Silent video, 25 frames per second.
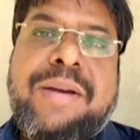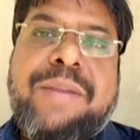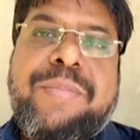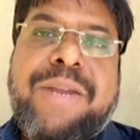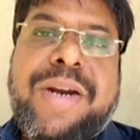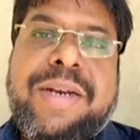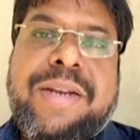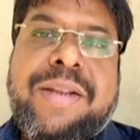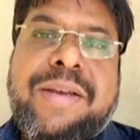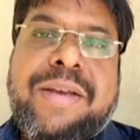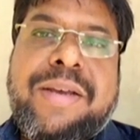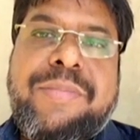
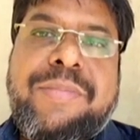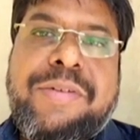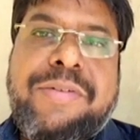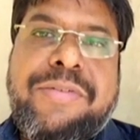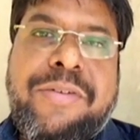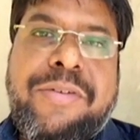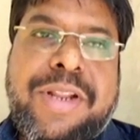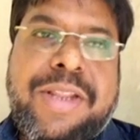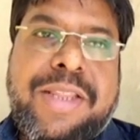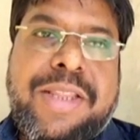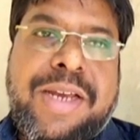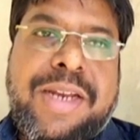But uh,
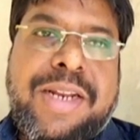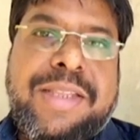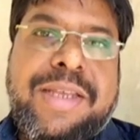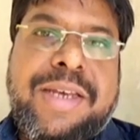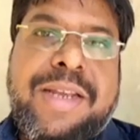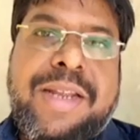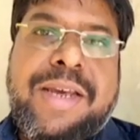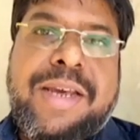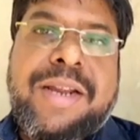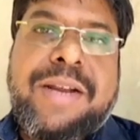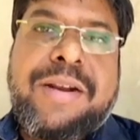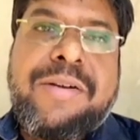before that,
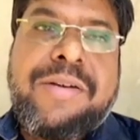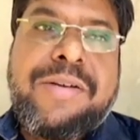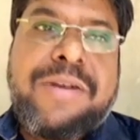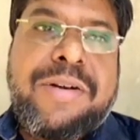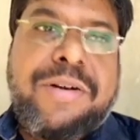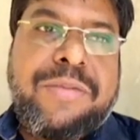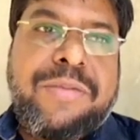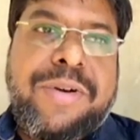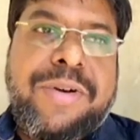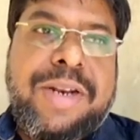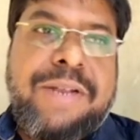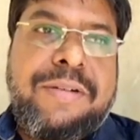there are
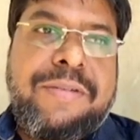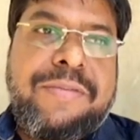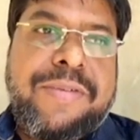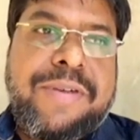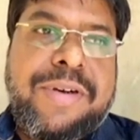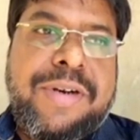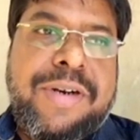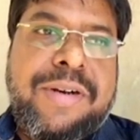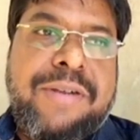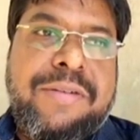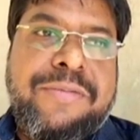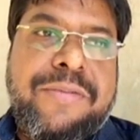around twelve,
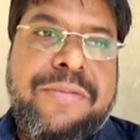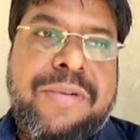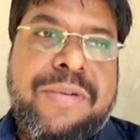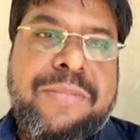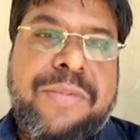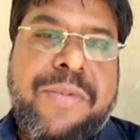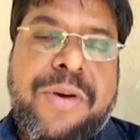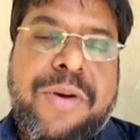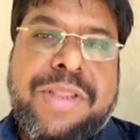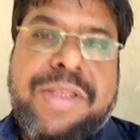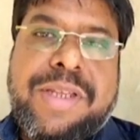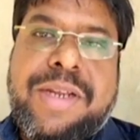uh,
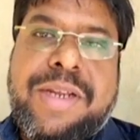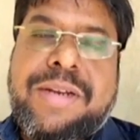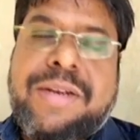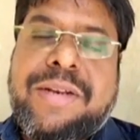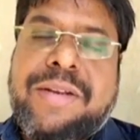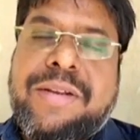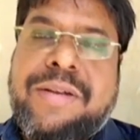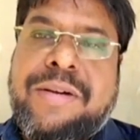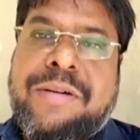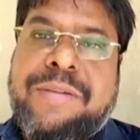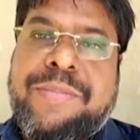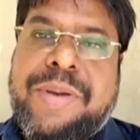more
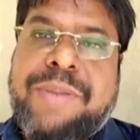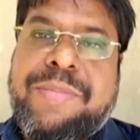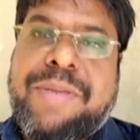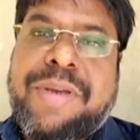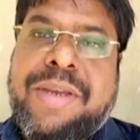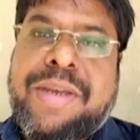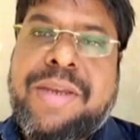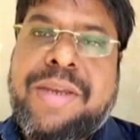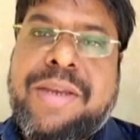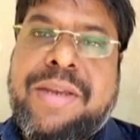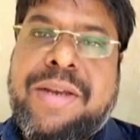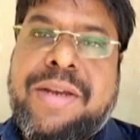than, or
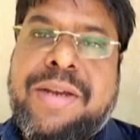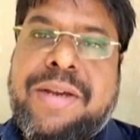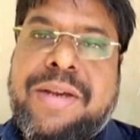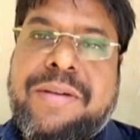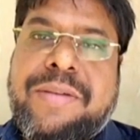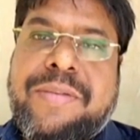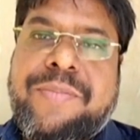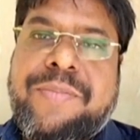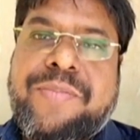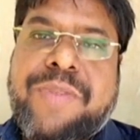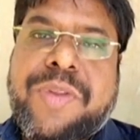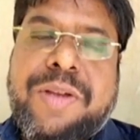maybe uh,
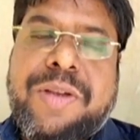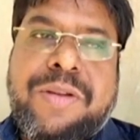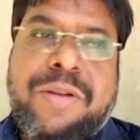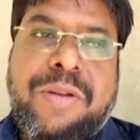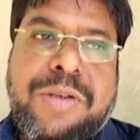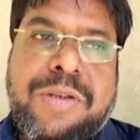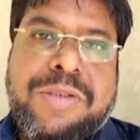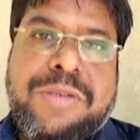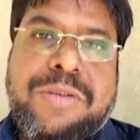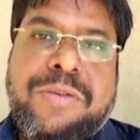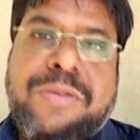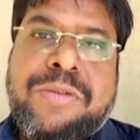
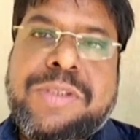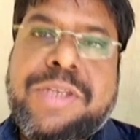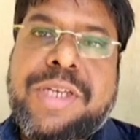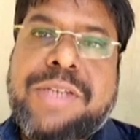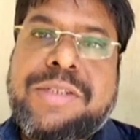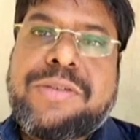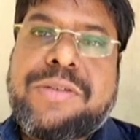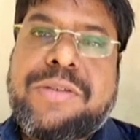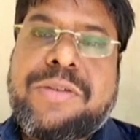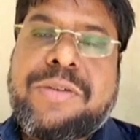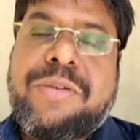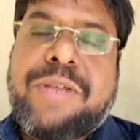close to
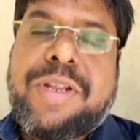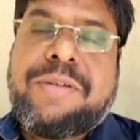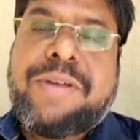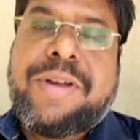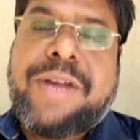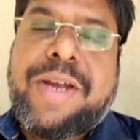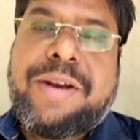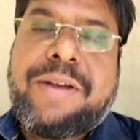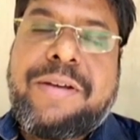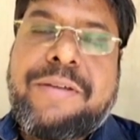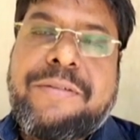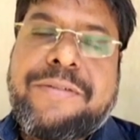six to twelve
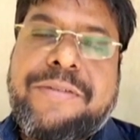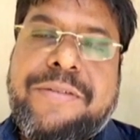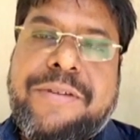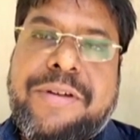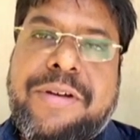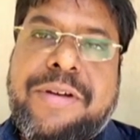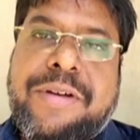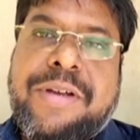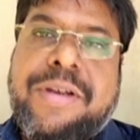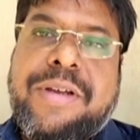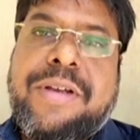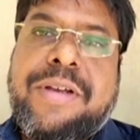kind of
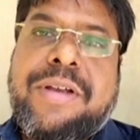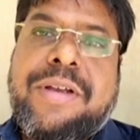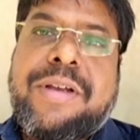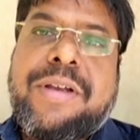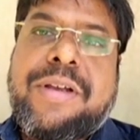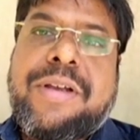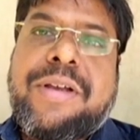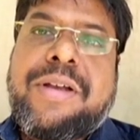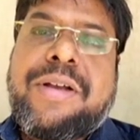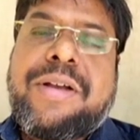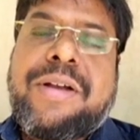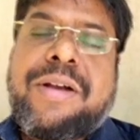uh,
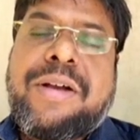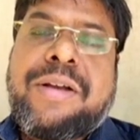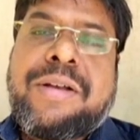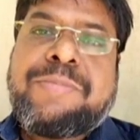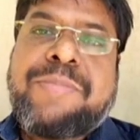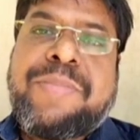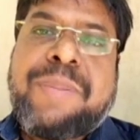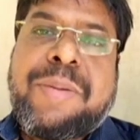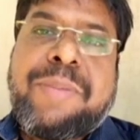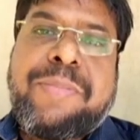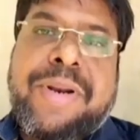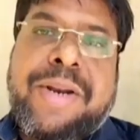Uh,
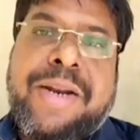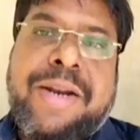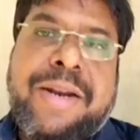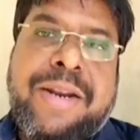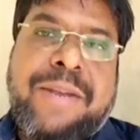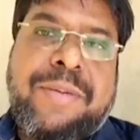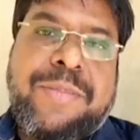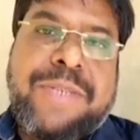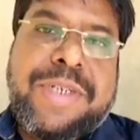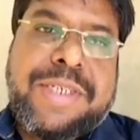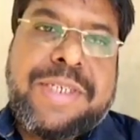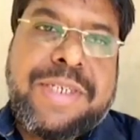
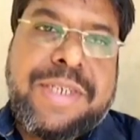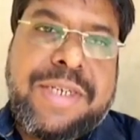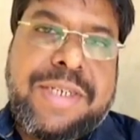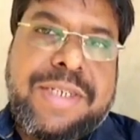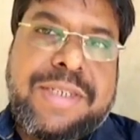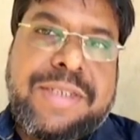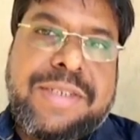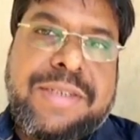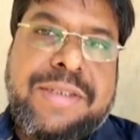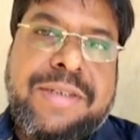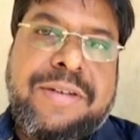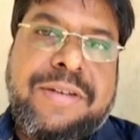preparatory
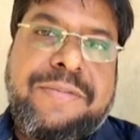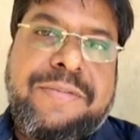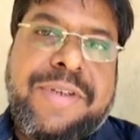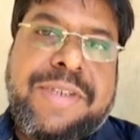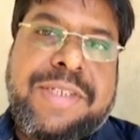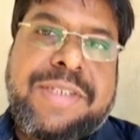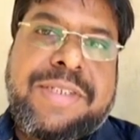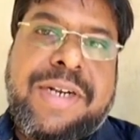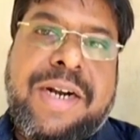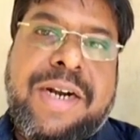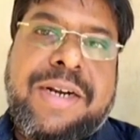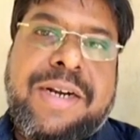missions. Uh, we
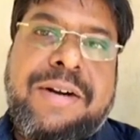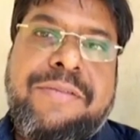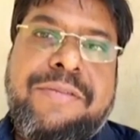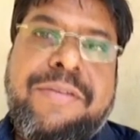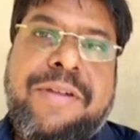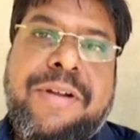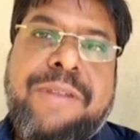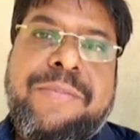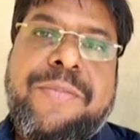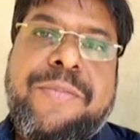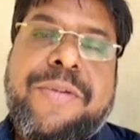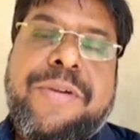started
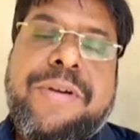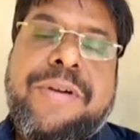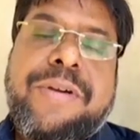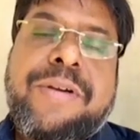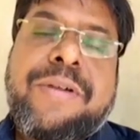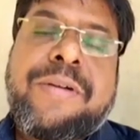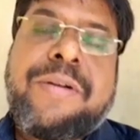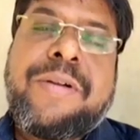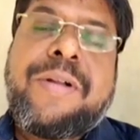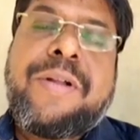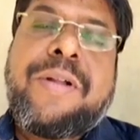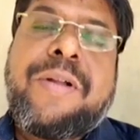from
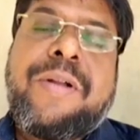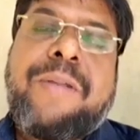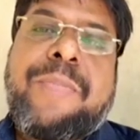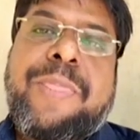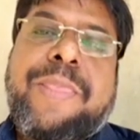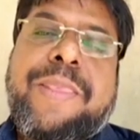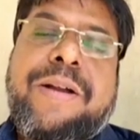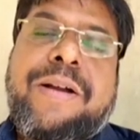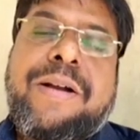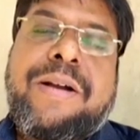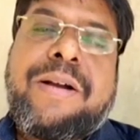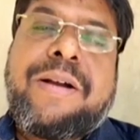uh,
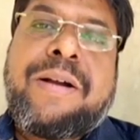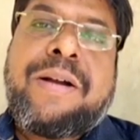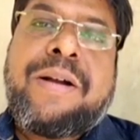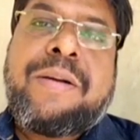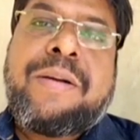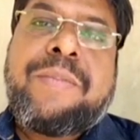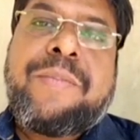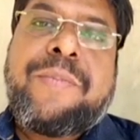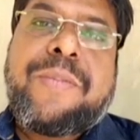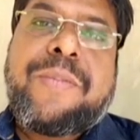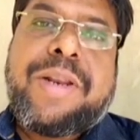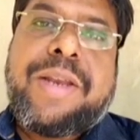uh,
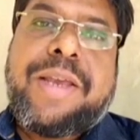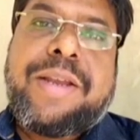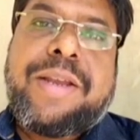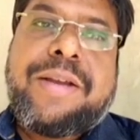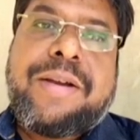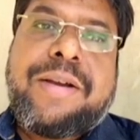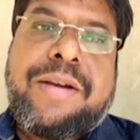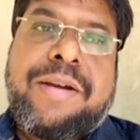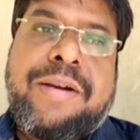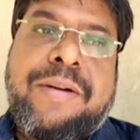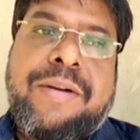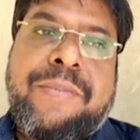
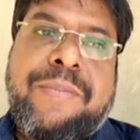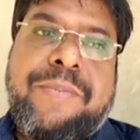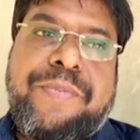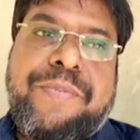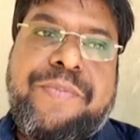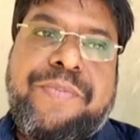like uh,